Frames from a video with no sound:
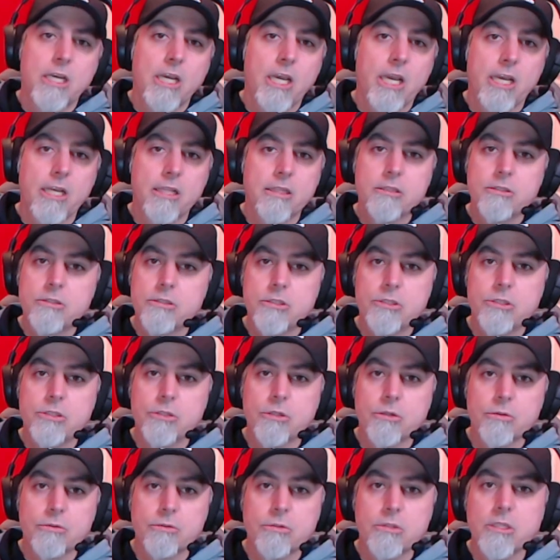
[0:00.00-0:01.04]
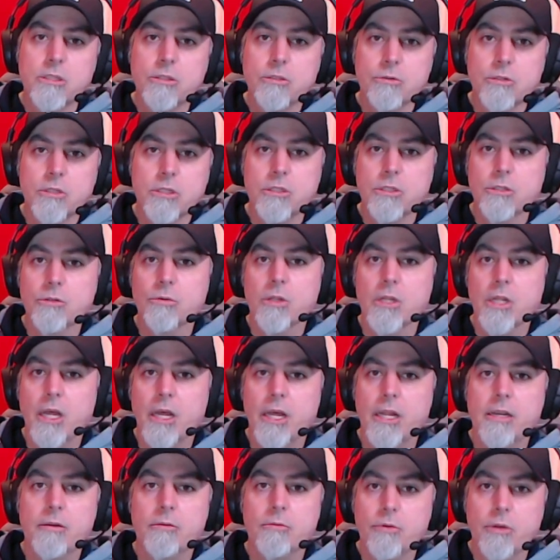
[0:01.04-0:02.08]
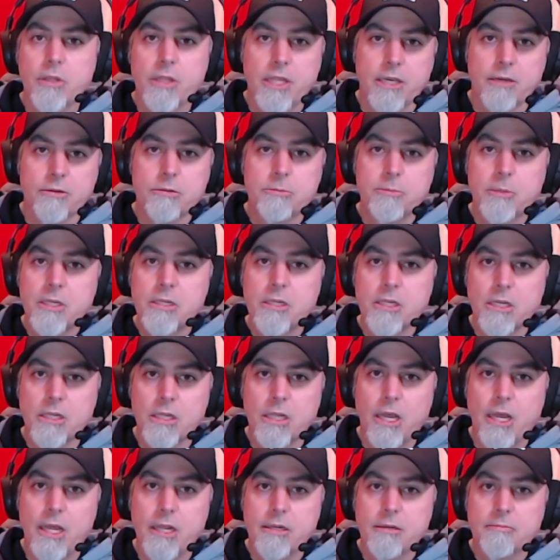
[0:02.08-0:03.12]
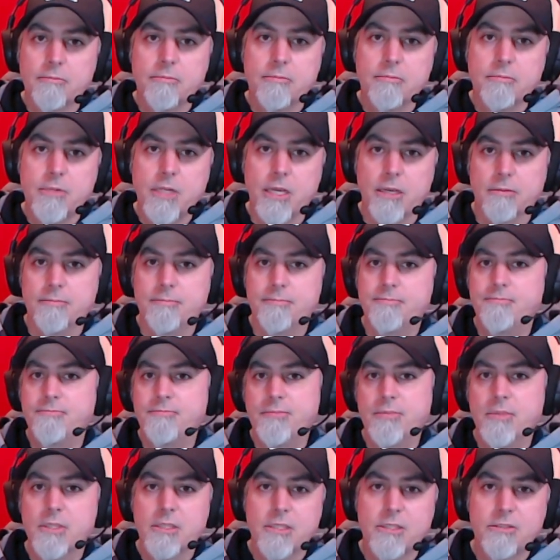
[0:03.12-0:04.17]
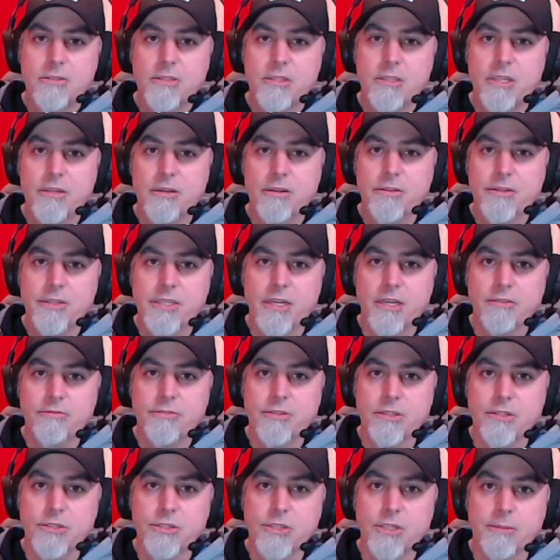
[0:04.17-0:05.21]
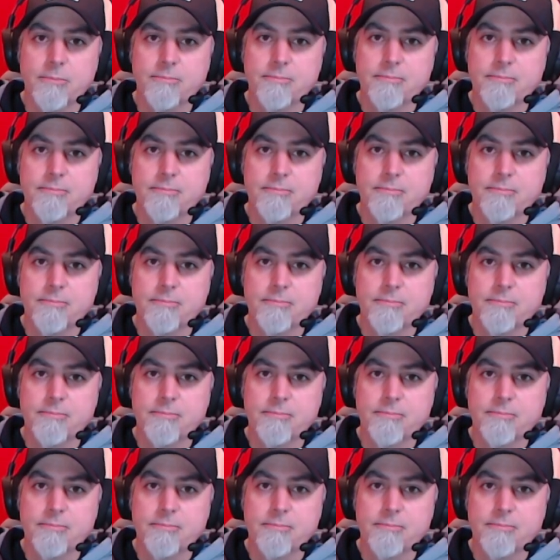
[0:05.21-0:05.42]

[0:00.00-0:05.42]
And this just shows that you can do a lot without spending a lot. Now, let's let that other guy finish up.